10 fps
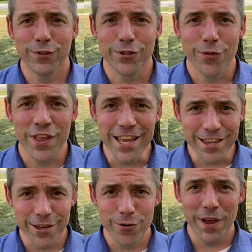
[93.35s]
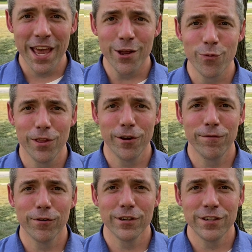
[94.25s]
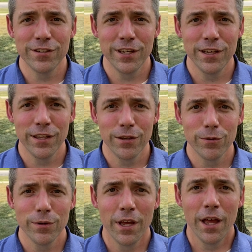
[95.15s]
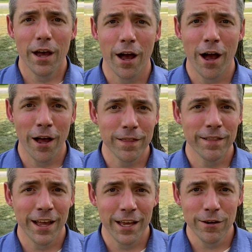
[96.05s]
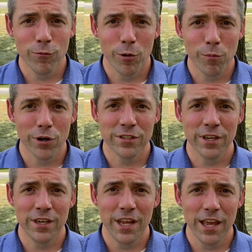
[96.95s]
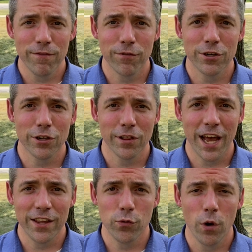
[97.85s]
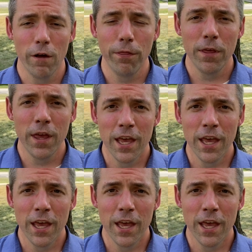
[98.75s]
So thank you, and we look forward to seeing you online one more Sunday for July 12th,